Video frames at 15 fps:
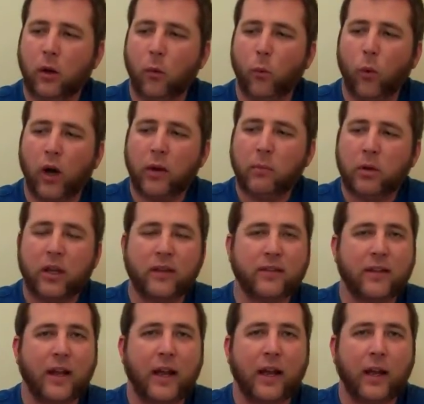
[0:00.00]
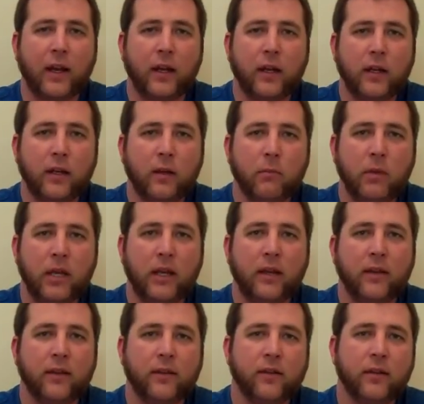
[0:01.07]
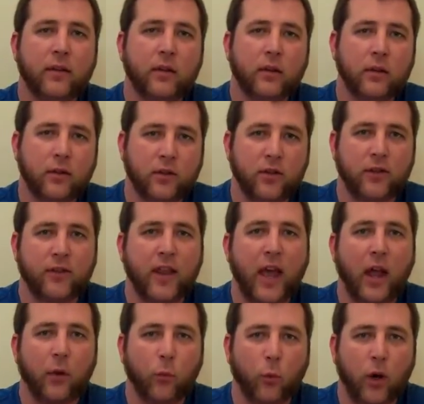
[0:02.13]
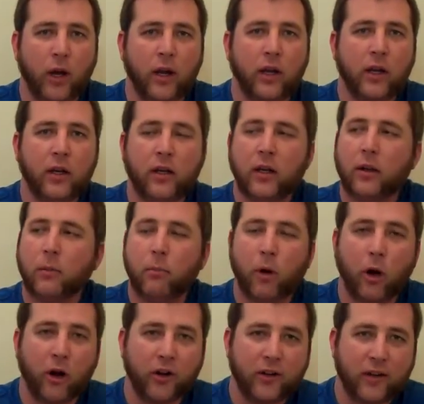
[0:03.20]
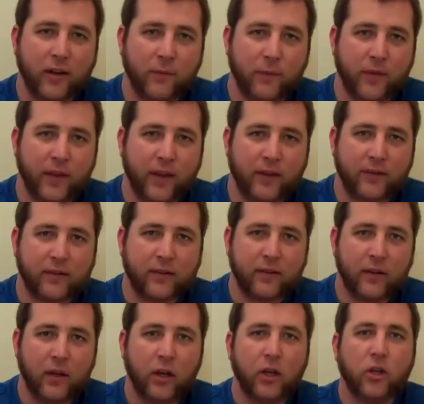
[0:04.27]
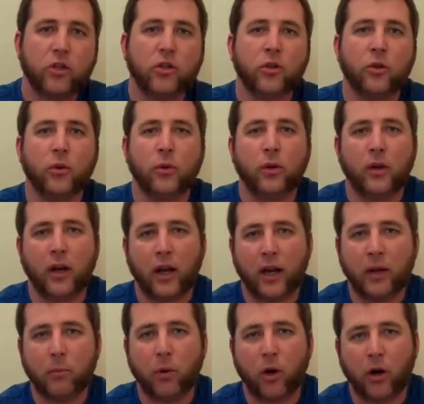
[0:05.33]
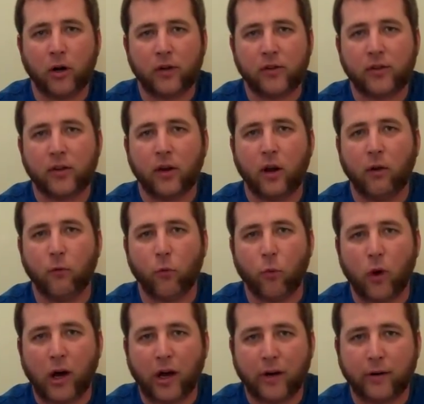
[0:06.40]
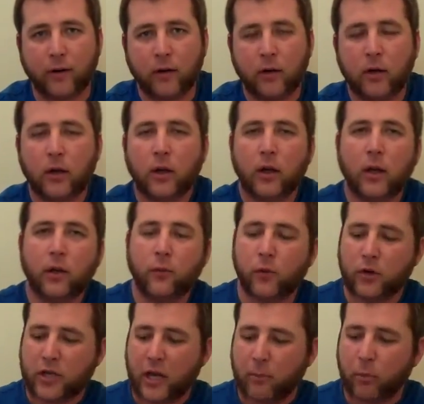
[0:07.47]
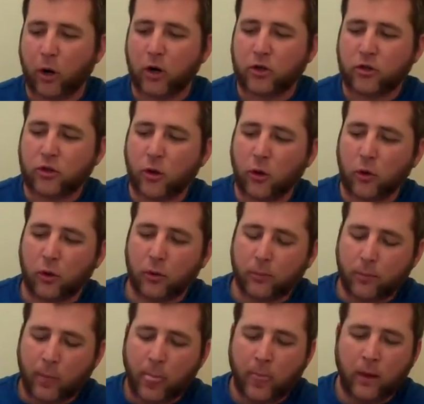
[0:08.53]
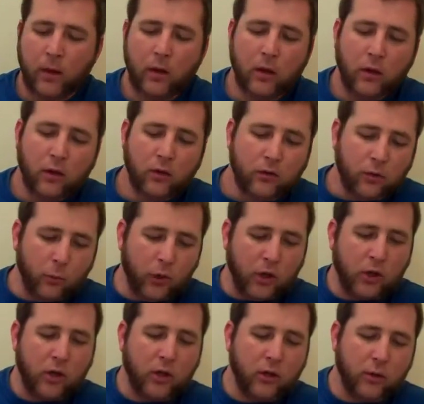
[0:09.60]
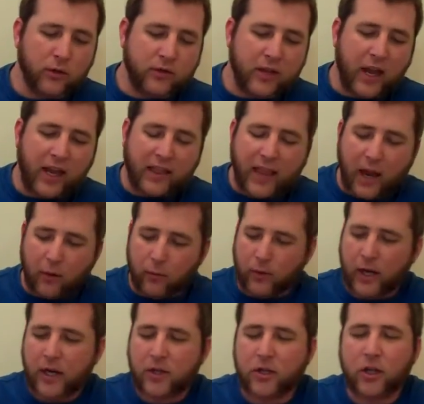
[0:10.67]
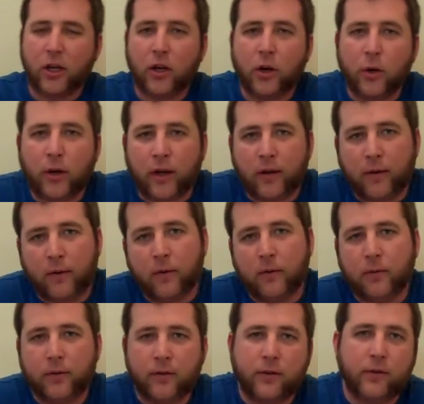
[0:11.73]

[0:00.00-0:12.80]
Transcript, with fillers: 1 + 9 means just that, 1 part of this to 9 parts of water for 10 parts total. So what you can do is take that ratio and